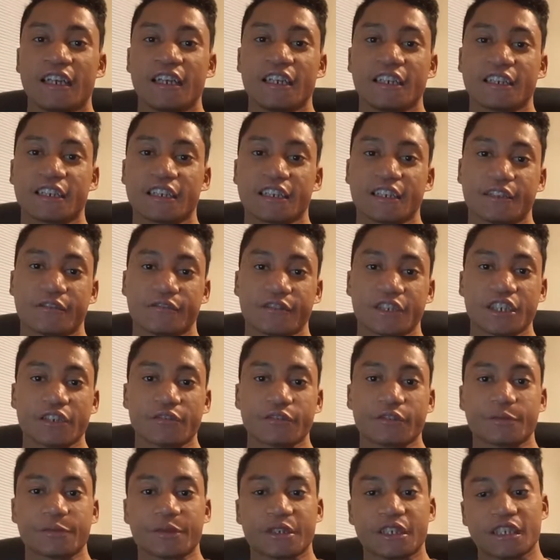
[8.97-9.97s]
and the link
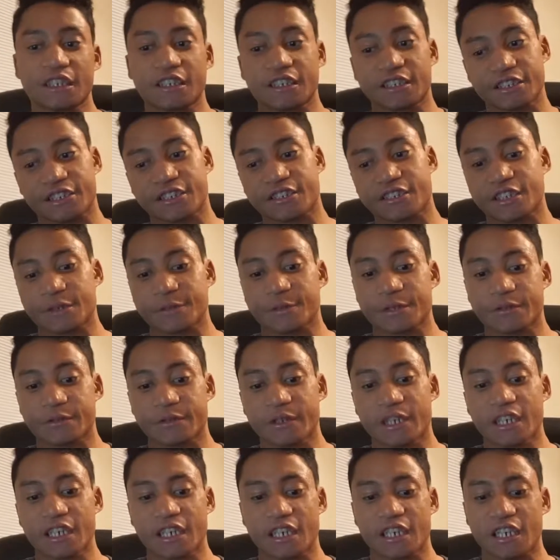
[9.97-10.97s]
will be in the description
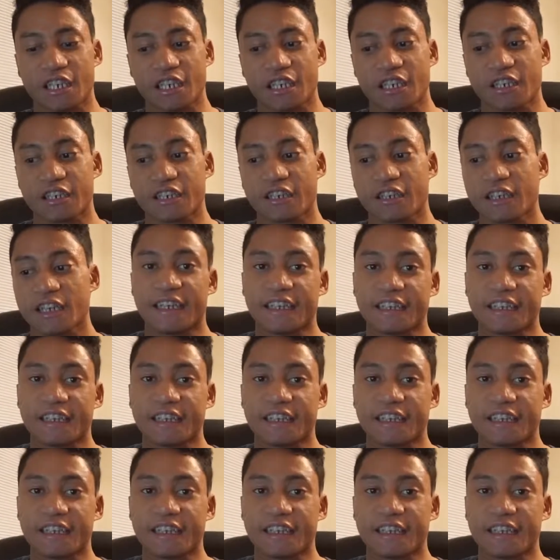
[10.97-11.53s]
right here.